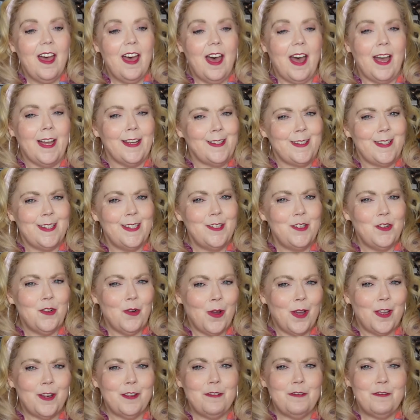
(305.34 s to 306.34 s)
I did
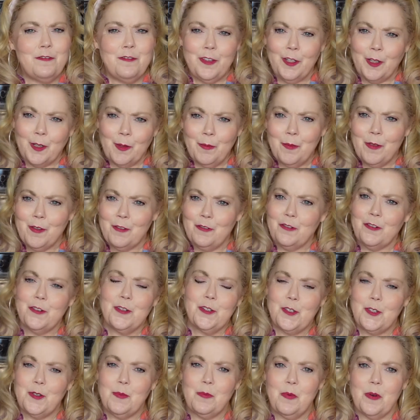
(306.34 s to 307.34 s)
try to film the
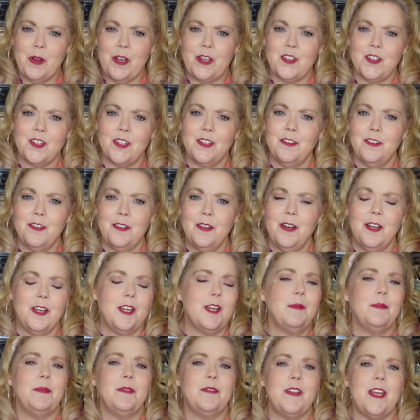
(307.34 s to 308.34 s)
first impression a
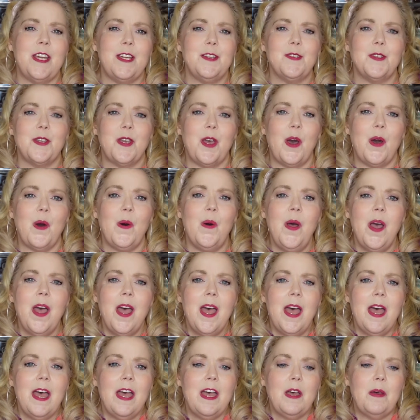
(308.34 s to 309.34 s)
couple of days ago,
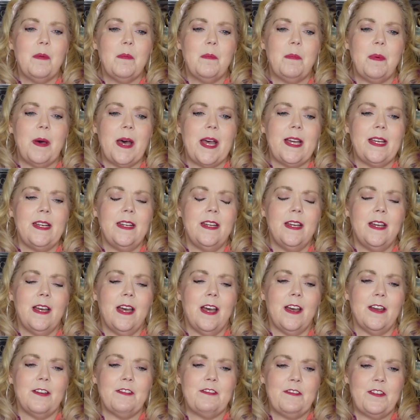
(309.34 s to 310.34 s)
but
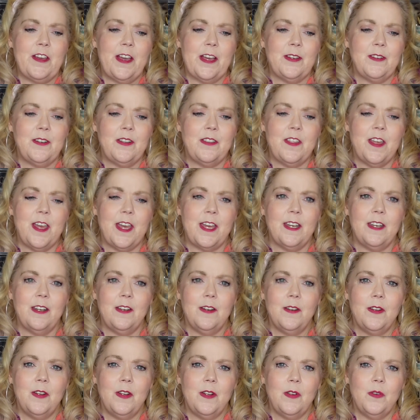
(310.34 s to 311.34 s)
I found that
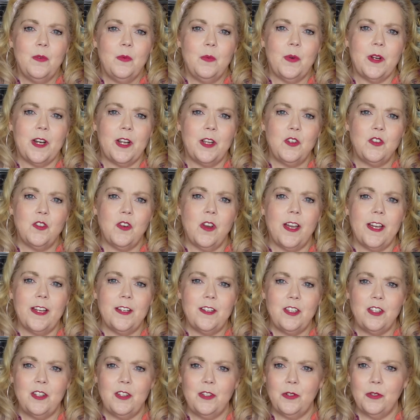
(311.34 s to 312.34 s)
when I try
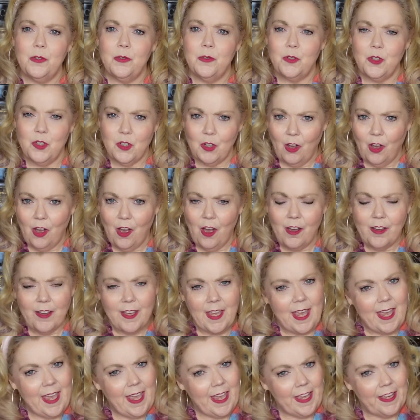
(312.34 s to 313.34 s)
to talk
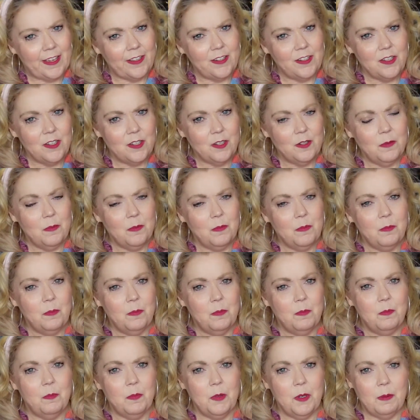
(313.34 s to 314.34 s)
and
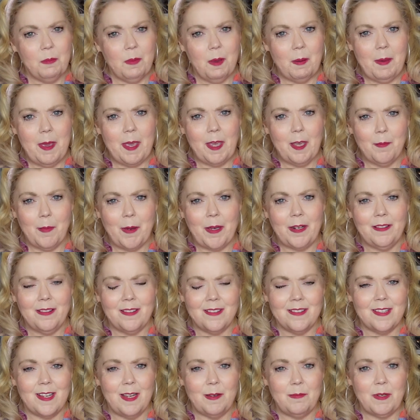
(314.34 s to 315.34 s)
put my makeup on at
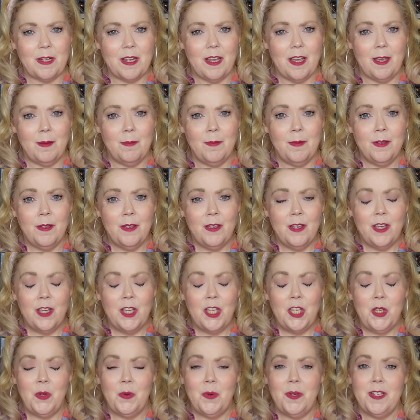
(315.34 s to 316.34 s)
the same time,
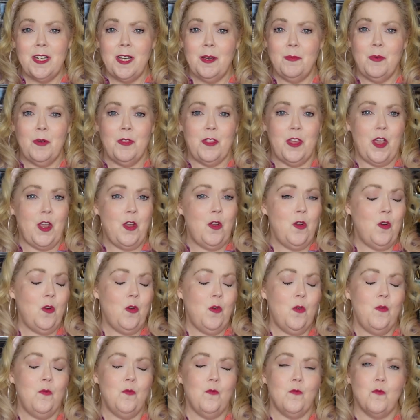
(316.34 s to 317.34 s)
you end up with a
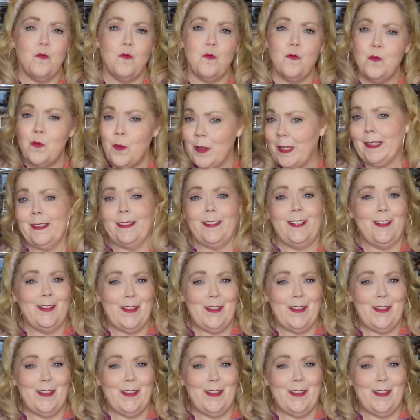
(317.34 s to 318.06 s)
really